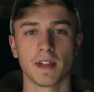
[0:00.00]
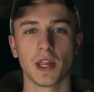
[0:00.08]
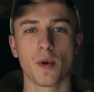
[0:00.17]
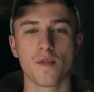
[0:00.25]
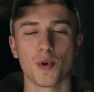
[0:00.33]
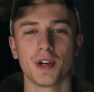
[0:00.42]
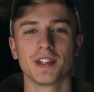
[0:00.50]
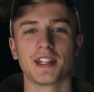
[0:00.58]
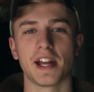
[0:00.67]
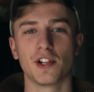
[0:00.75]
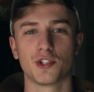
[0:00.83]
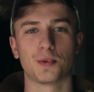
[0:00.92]
Hello everyone,
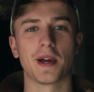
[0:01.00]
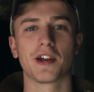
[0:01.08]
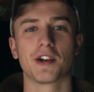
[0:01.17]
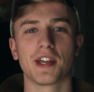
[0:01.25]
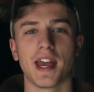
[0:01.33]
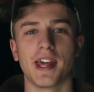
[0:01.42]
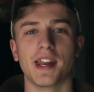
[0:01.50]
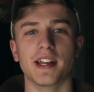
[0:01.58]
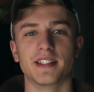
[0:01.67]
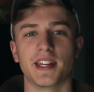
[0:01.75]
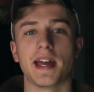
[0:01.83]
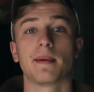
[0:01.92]
Galin Swigart again,
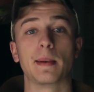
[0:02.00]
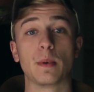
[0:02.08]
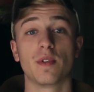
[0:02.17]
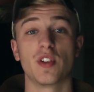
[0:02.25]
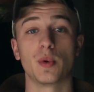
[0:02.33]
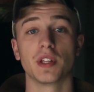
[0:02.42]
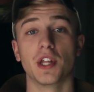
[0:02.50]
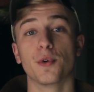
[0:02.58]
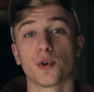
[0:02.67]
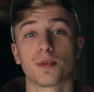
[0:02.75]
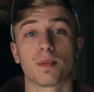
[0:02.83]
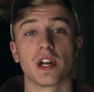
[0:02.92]
and today I'm going to be reviewing the
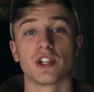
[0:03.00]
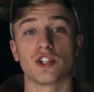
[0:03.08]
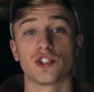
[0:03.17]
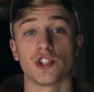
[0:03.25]
North Branch